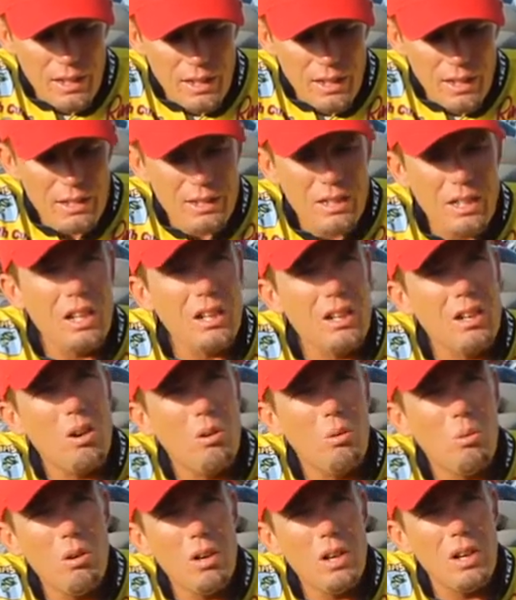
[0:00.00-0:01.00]
until I
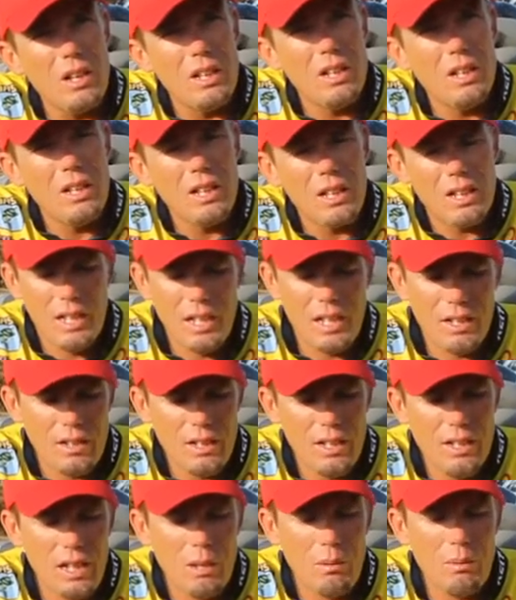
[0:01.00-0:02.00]
caught one. And
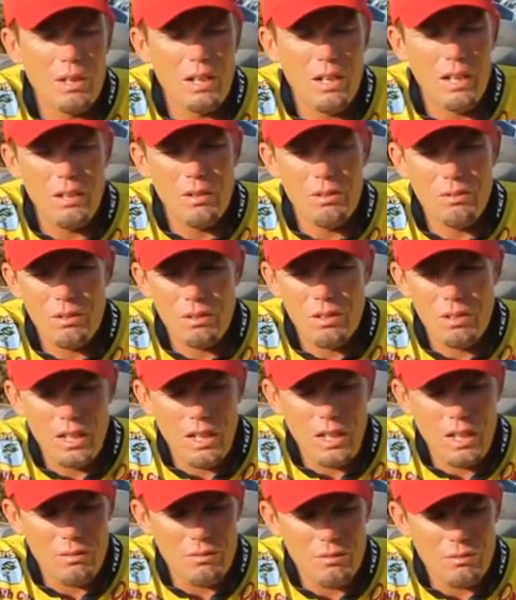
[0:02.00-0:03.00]
then I would kind
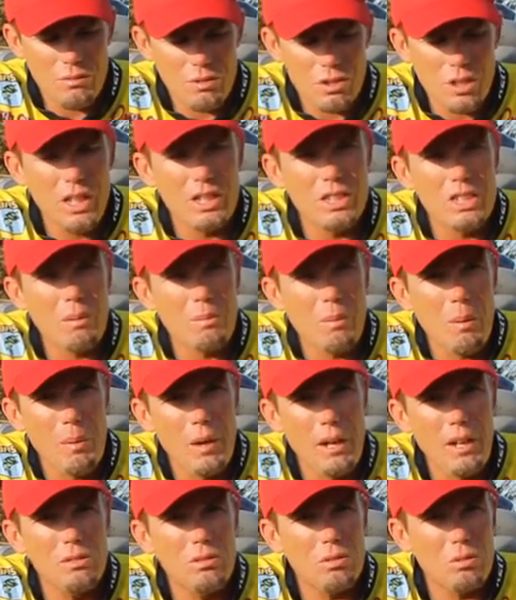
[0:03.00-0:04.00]
of change up my
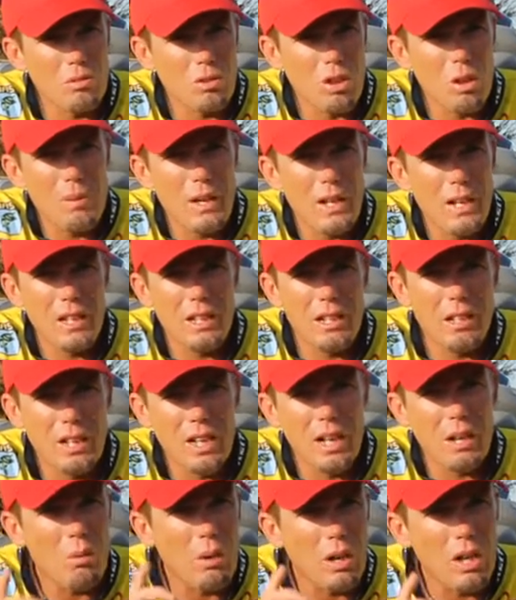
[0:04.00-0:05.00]
pace, throw it back in there,
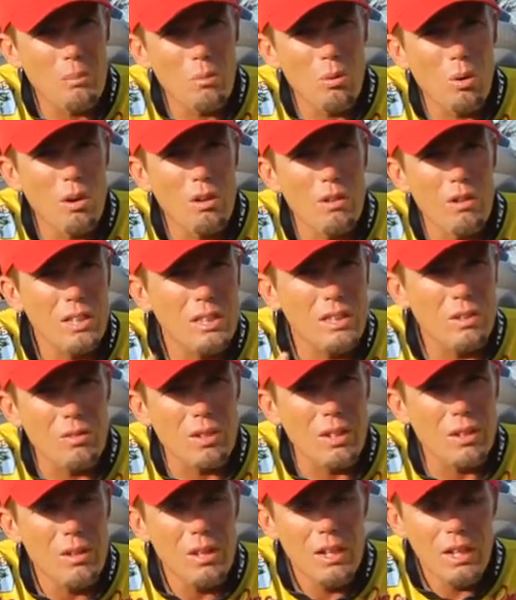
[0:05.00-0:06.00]
and I'd work it more
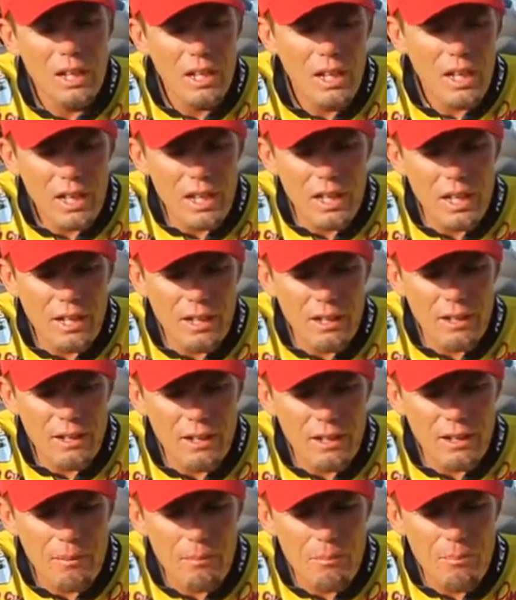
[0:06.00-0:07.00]
aggressively. And
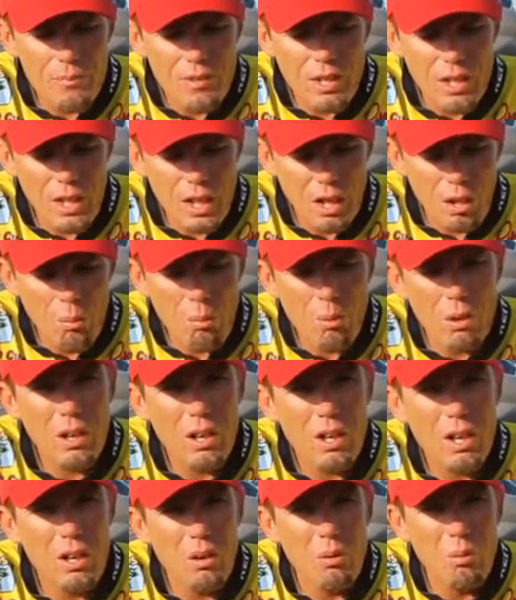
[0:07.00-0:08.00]
you know,
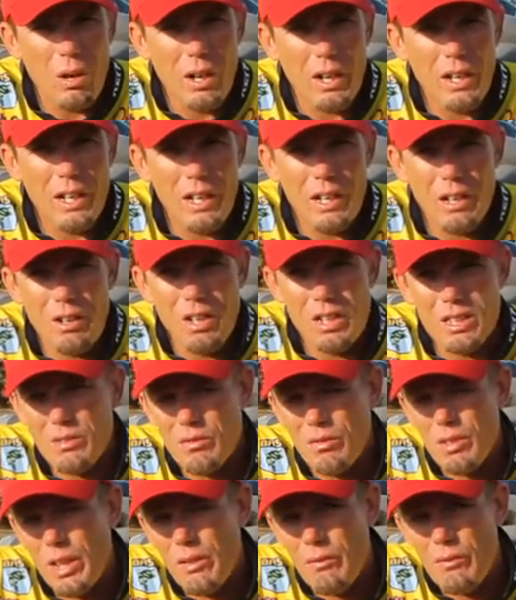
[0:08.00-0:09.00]
working it
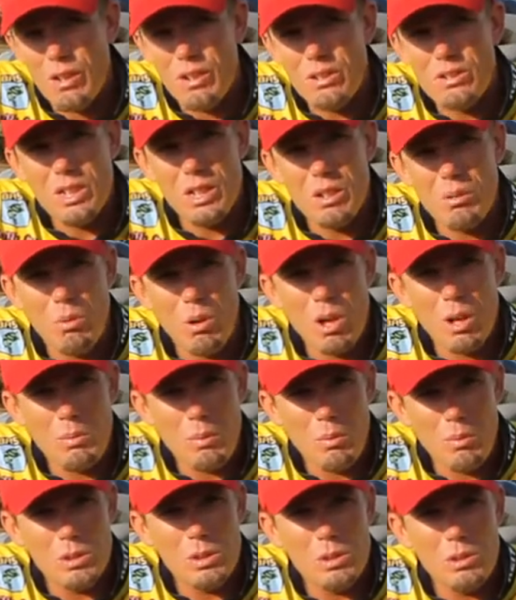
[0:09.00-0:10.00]
aggressively at first didn't work,
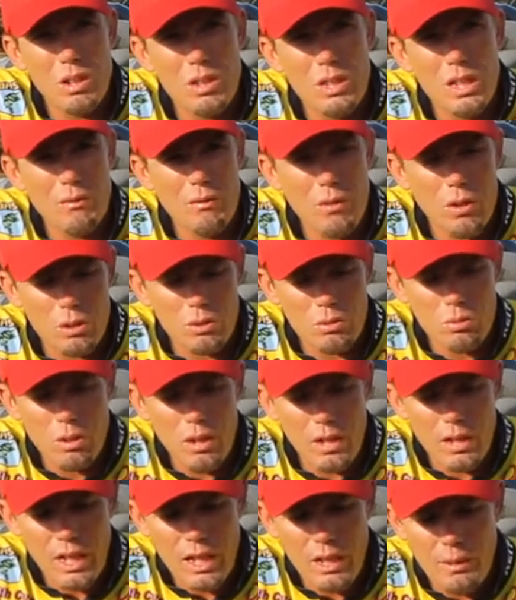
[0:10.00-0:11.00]
but once you caught that first
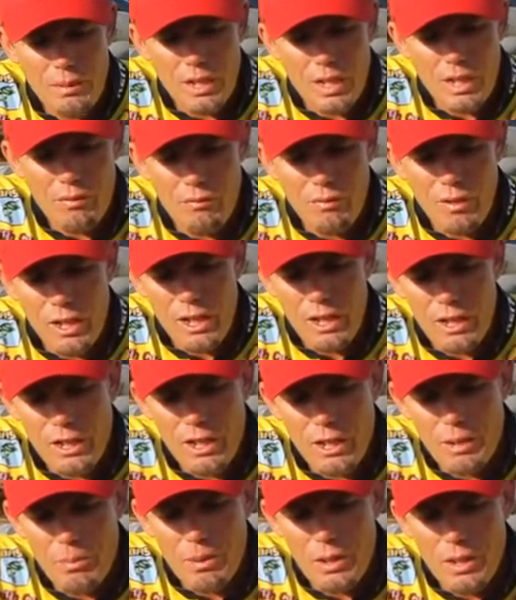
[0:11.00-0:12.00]
one and kind of got them fired
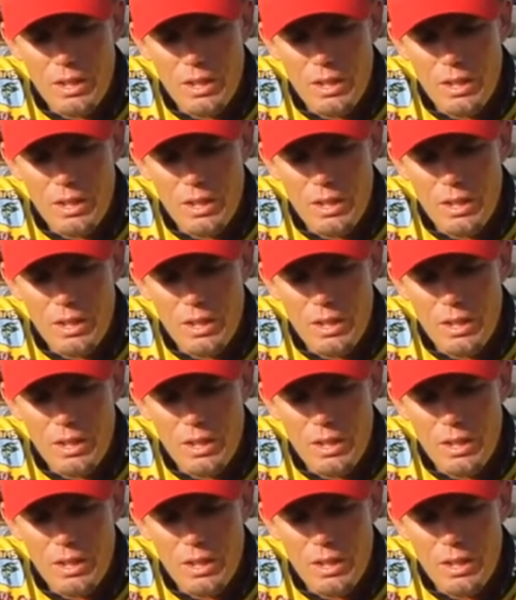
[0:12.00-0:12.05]
up,